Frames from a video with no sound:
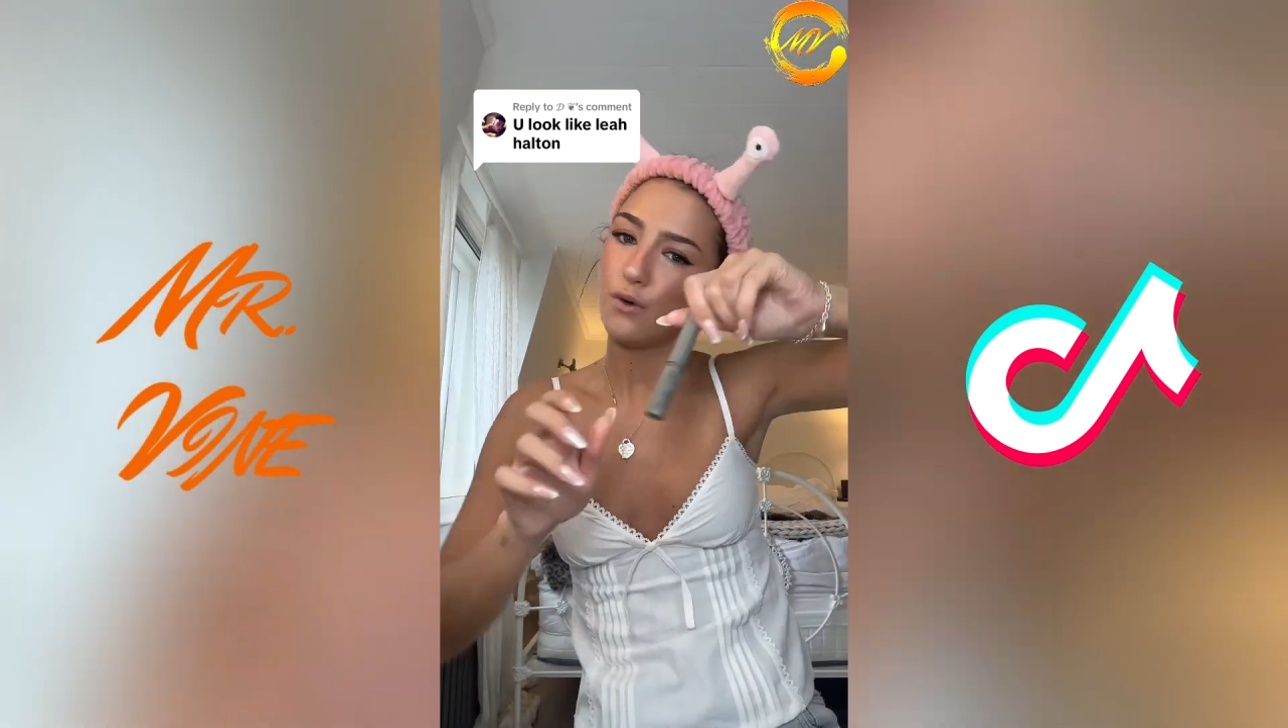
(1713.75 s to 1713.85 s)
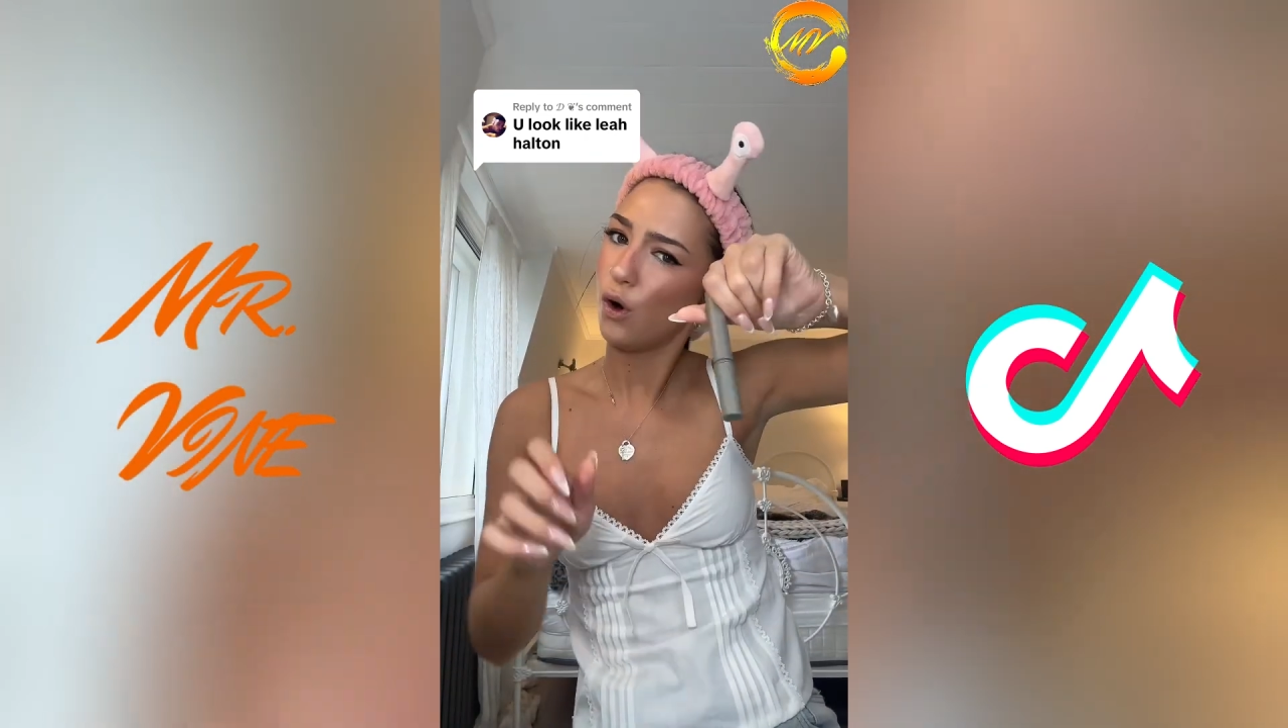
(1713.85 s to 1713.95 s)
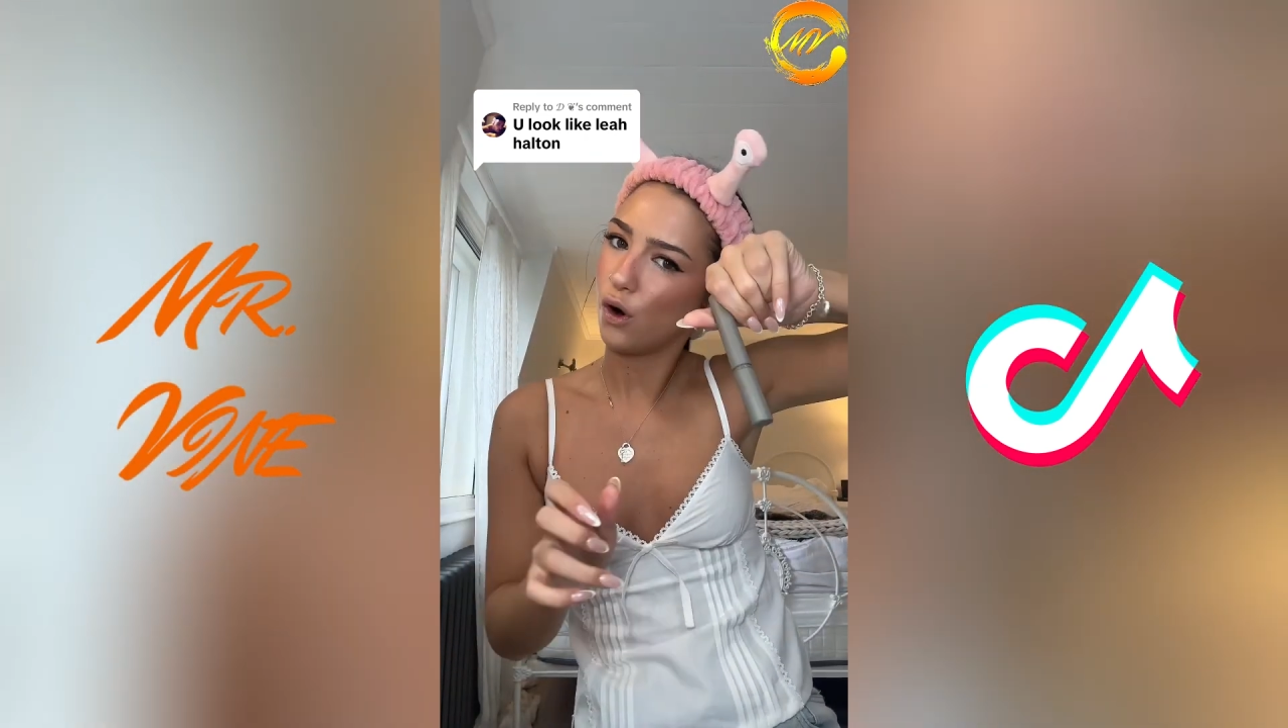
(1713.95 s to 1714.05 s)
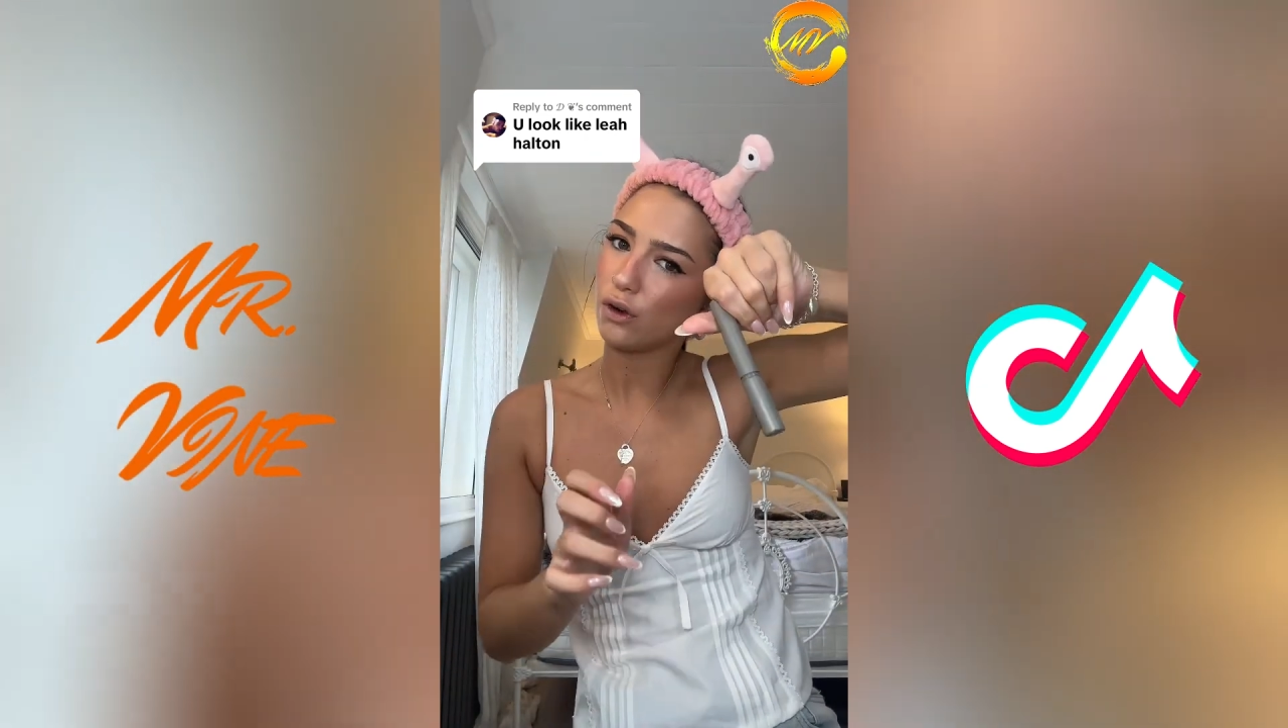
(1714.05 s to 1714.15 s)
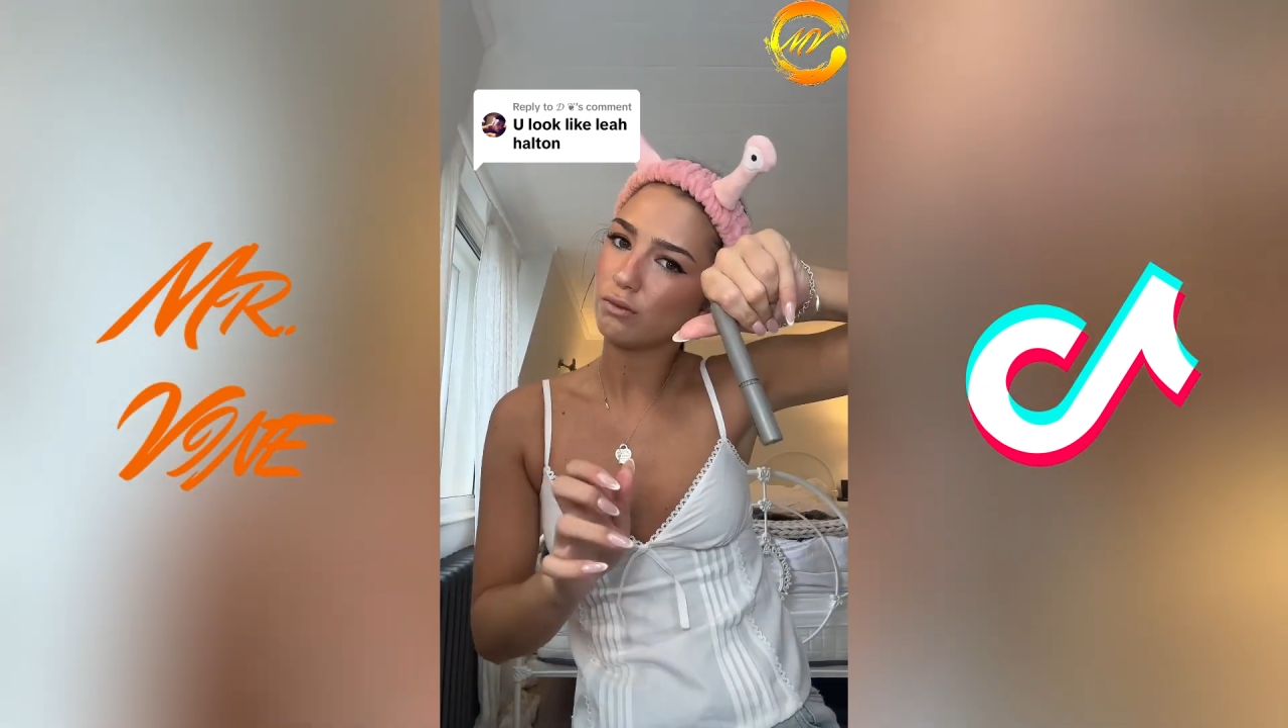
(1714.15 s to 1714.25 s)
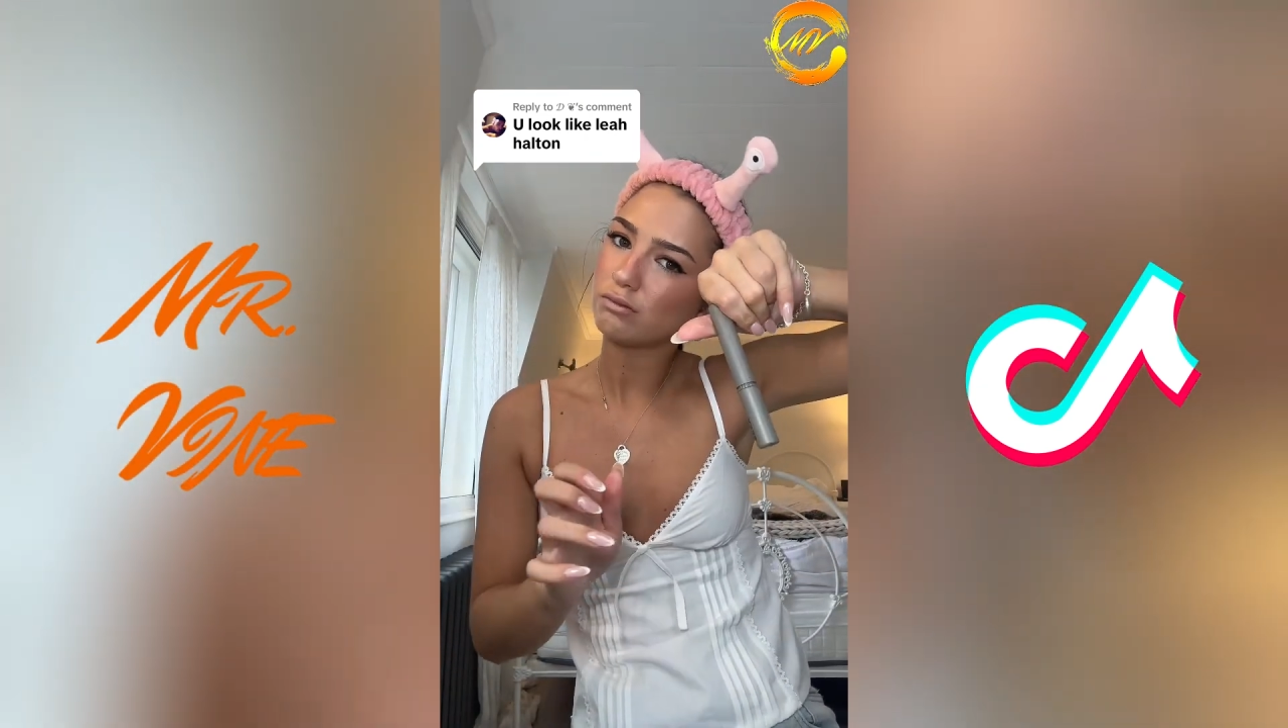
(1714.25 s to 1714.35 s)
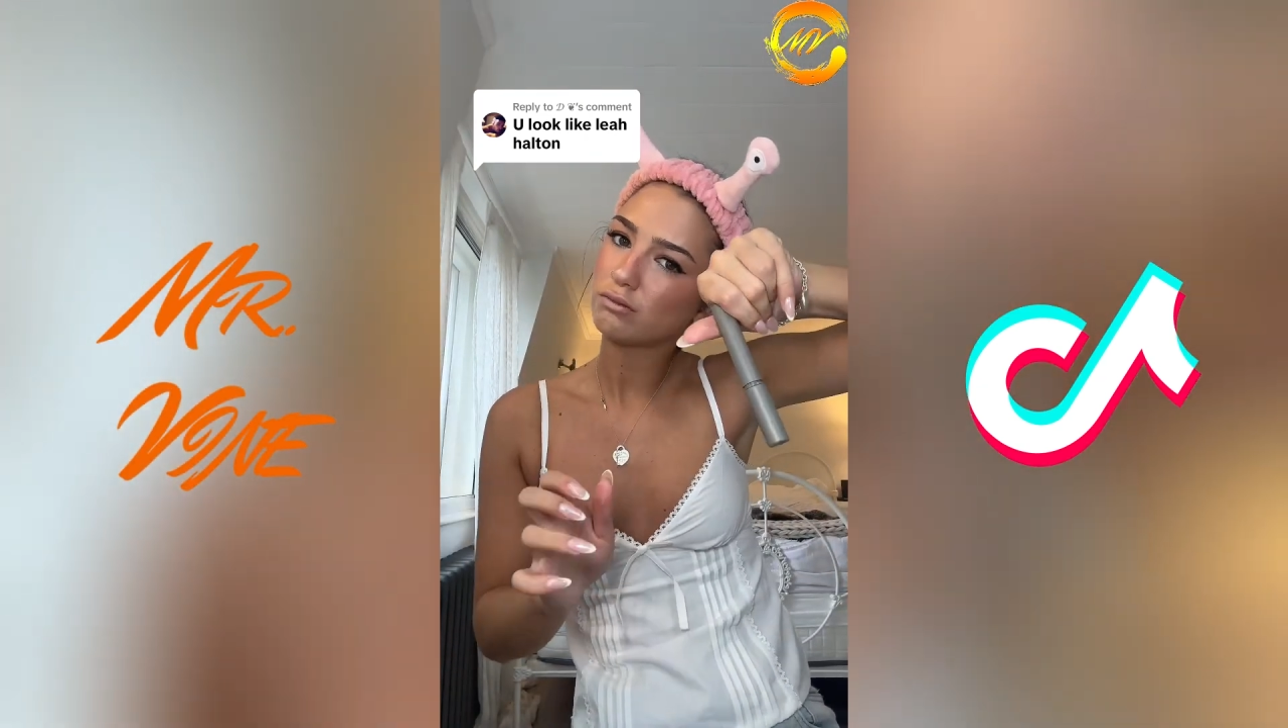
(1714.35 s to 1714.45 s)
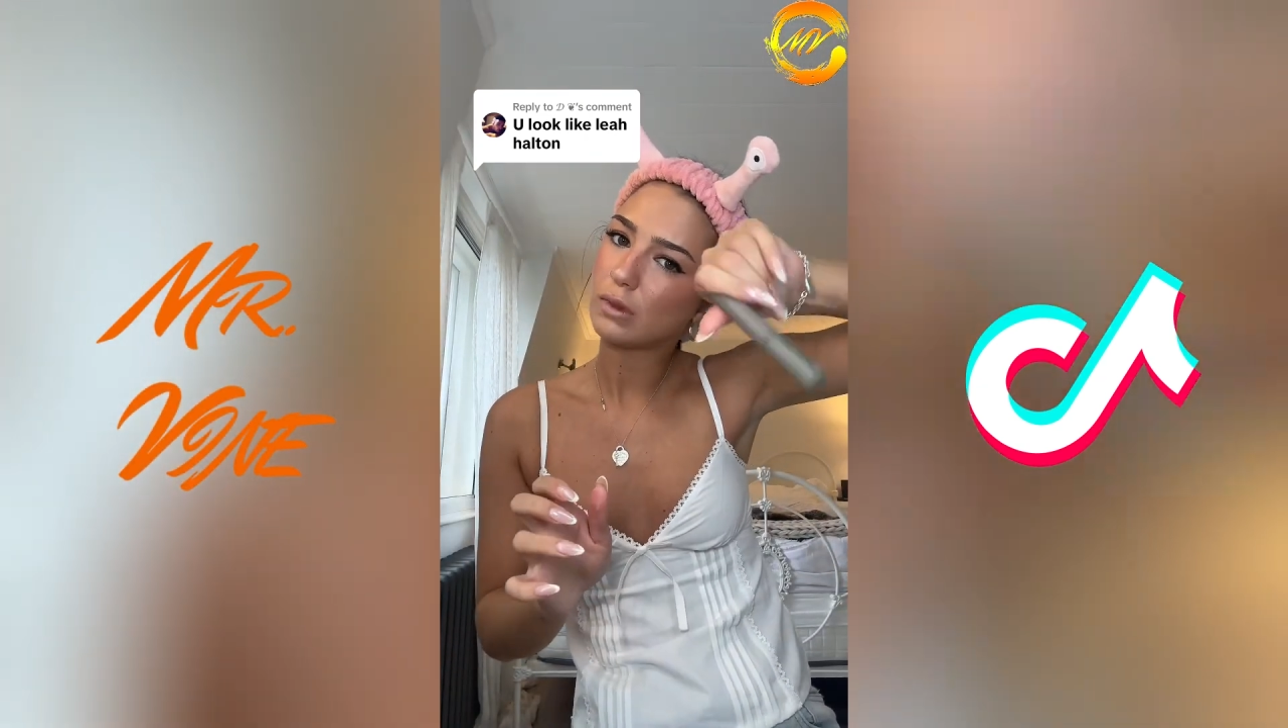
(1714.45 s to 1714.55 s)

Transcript: Born.